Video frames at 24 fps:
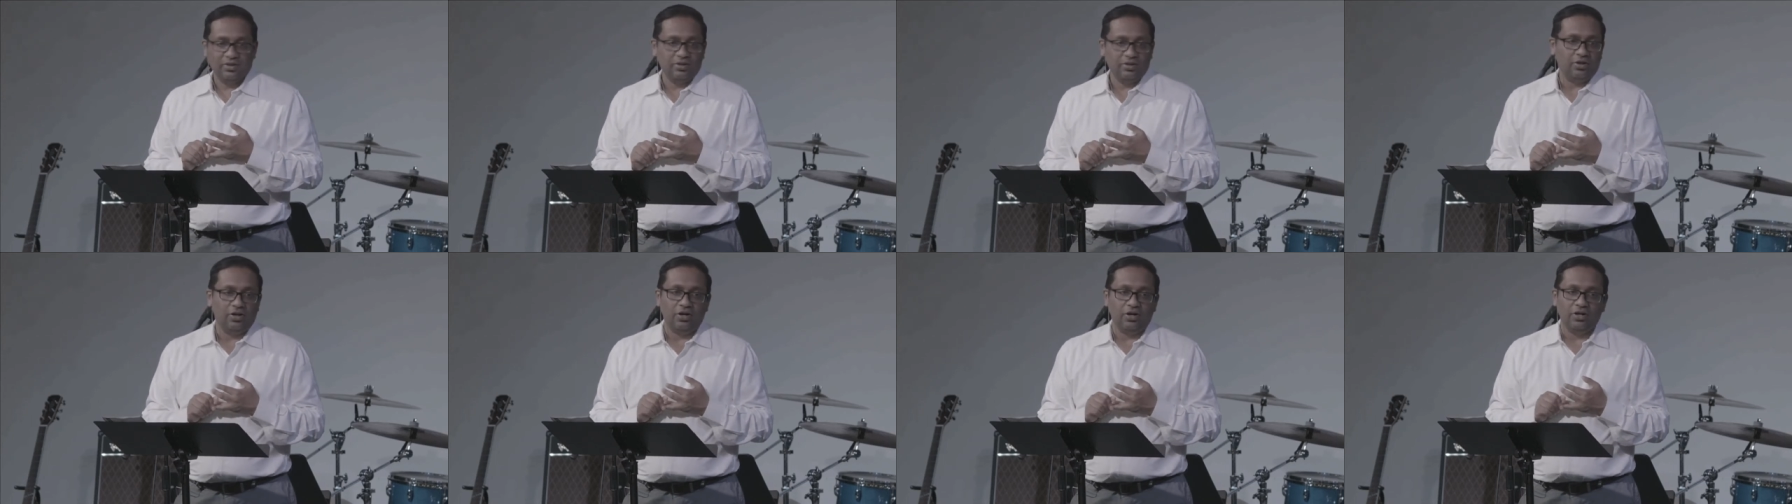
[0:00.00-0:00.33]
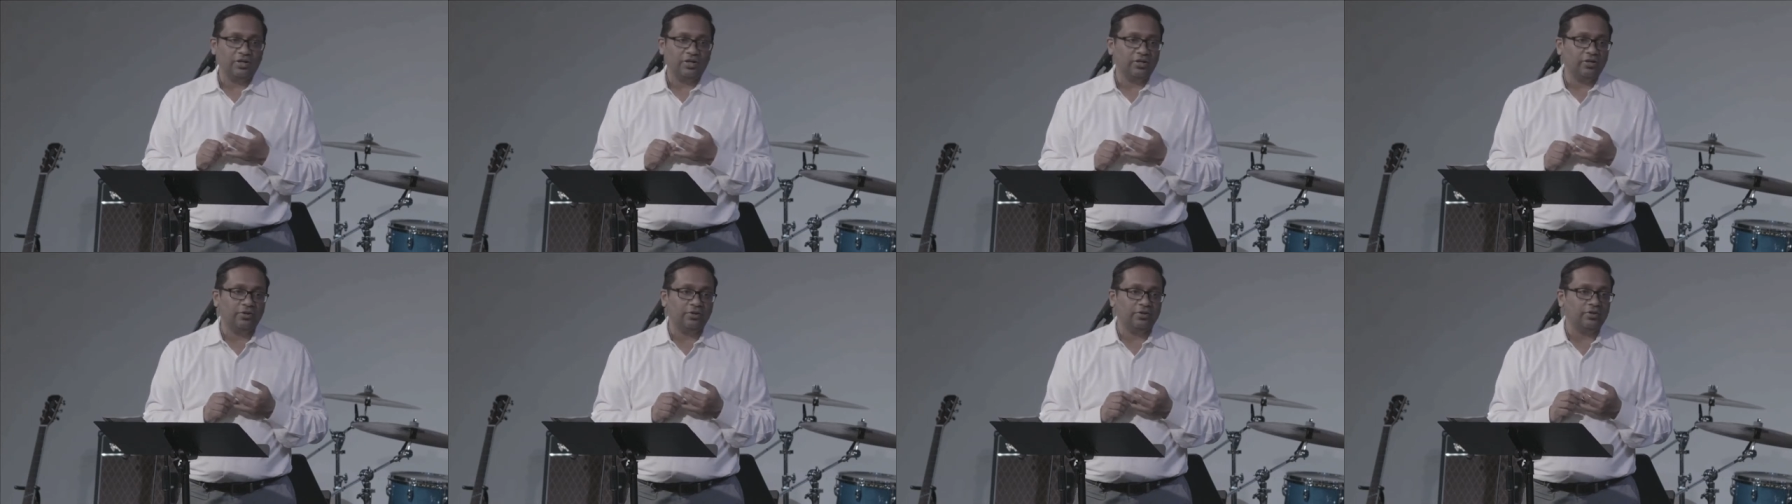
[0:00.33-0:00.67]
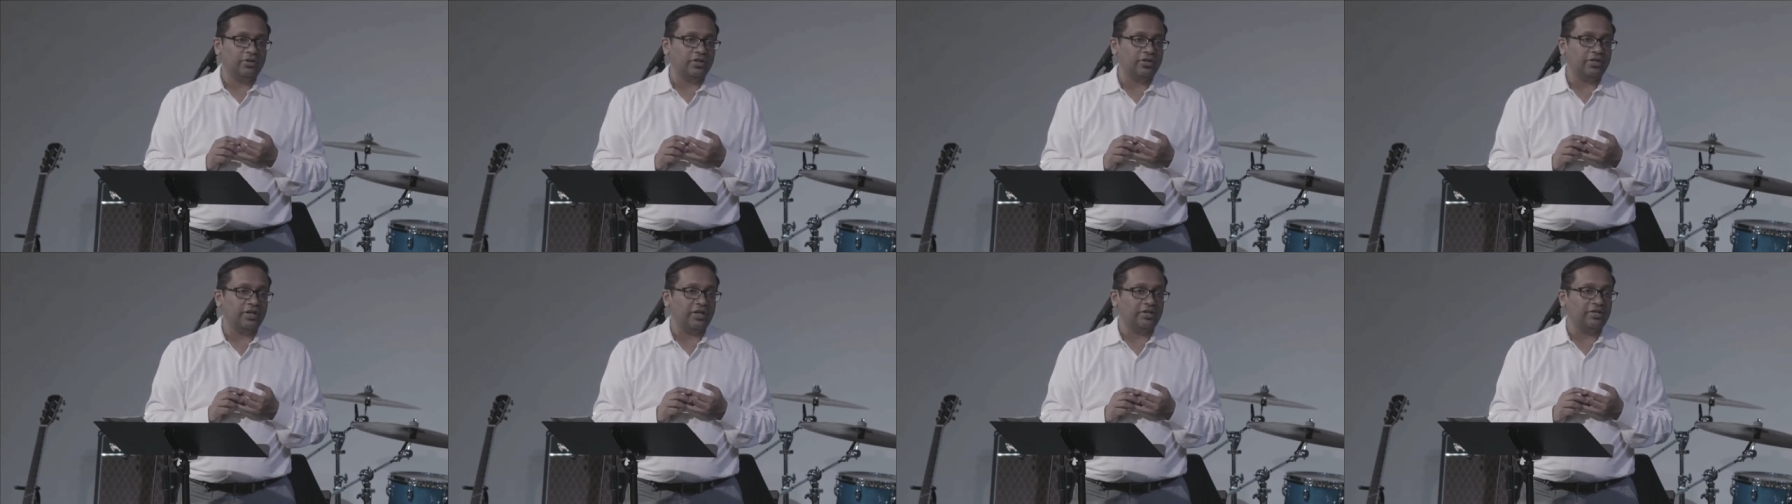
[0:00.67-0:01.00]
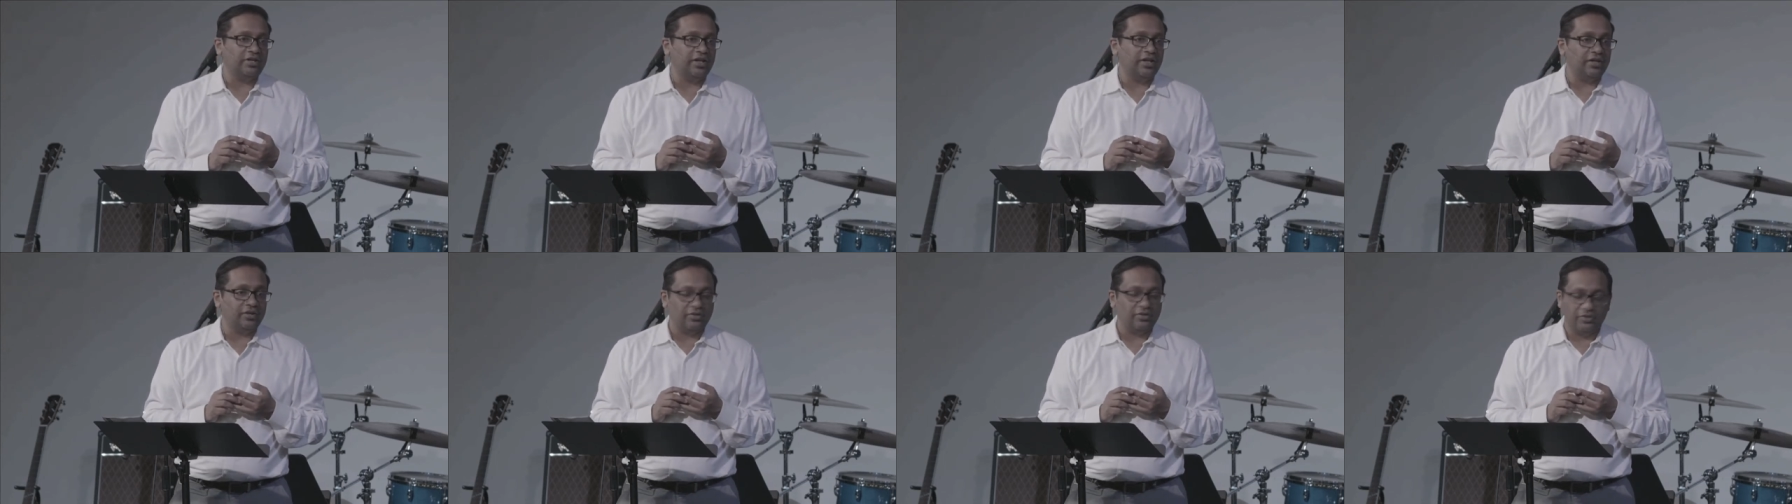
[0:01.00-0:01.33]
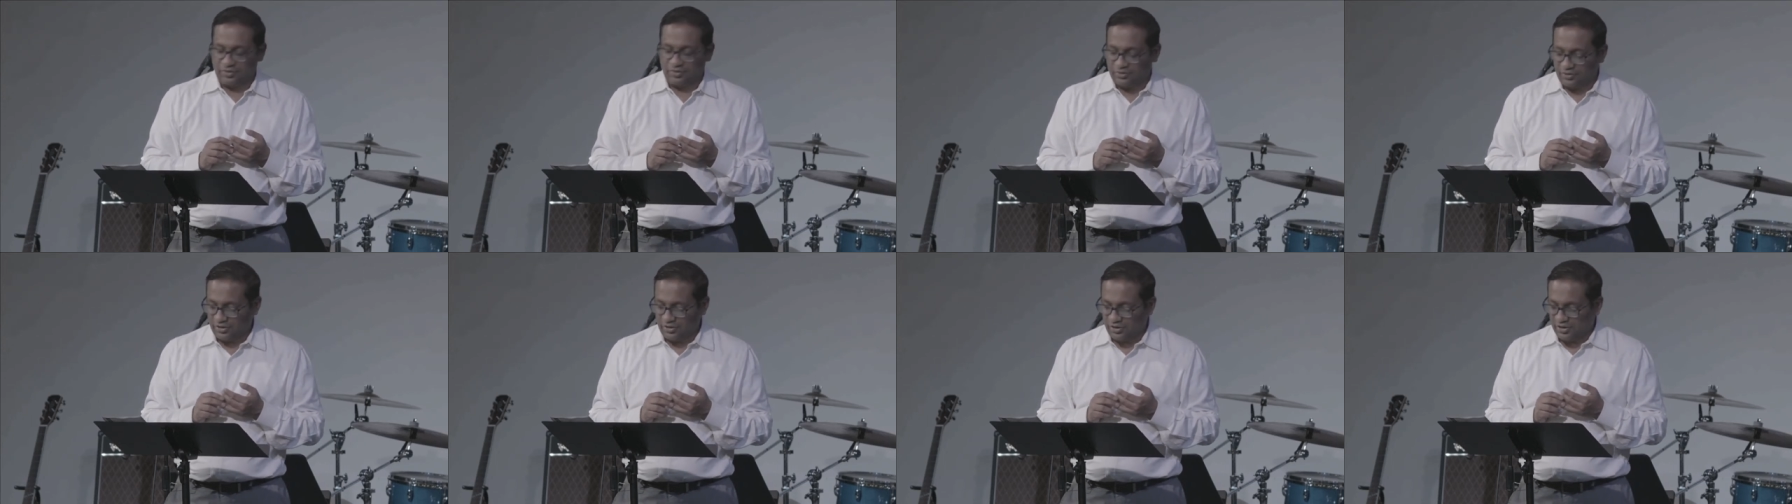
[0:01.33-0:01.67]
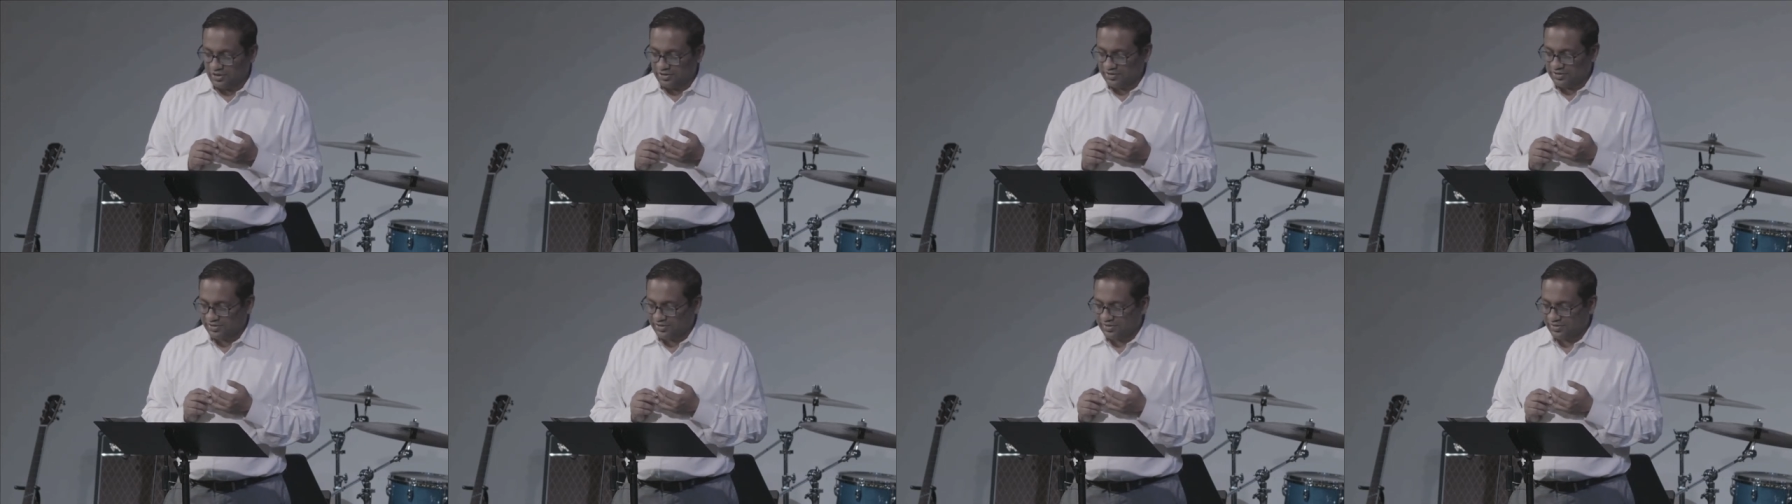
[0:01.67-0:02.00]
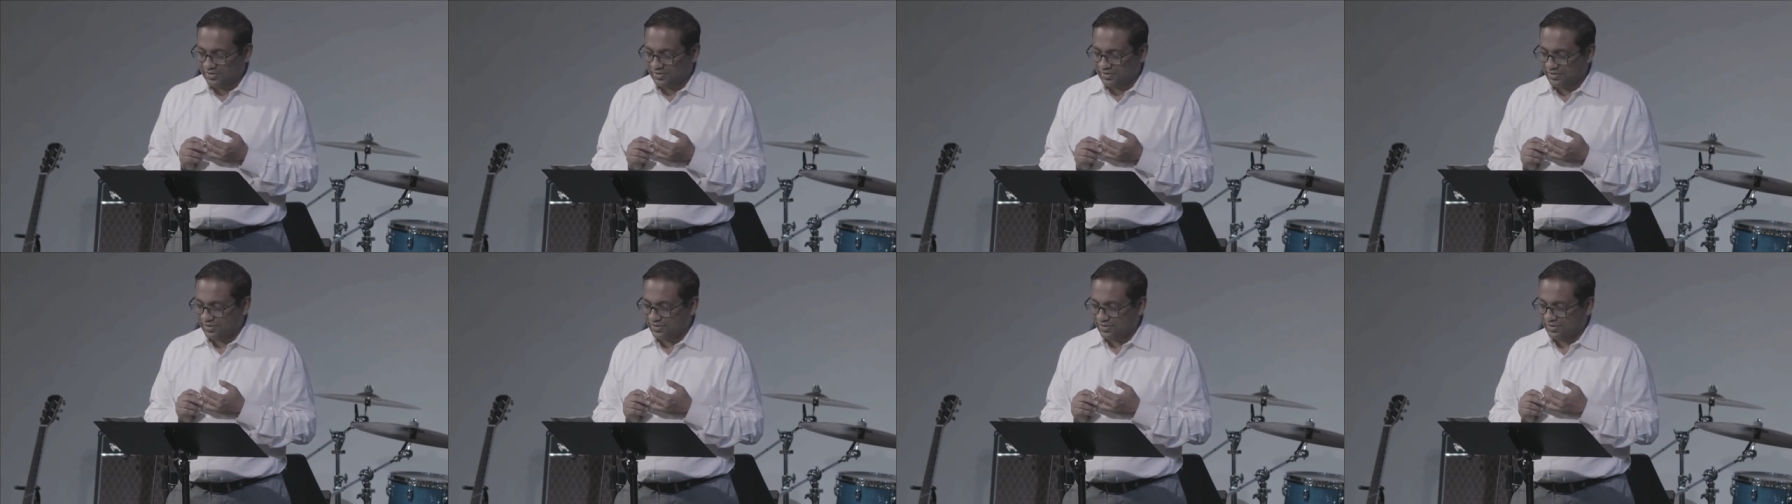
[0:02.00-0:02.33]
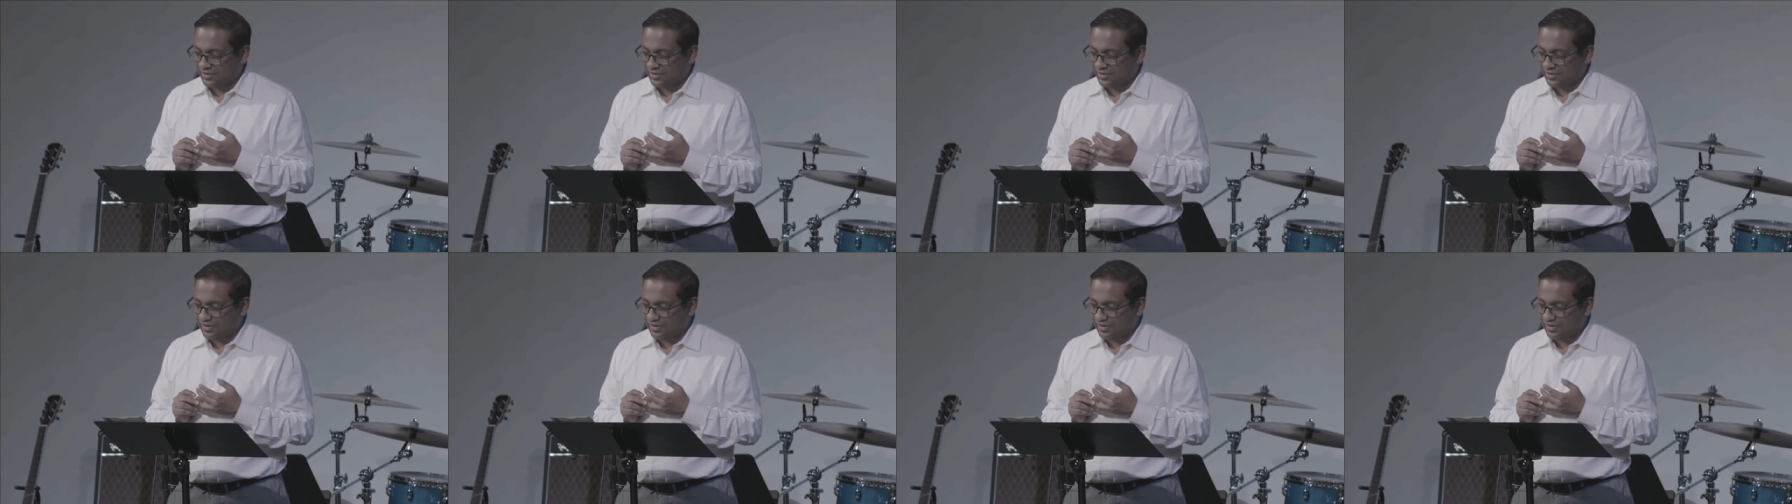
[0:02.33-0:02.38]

all alone on that day on the cross.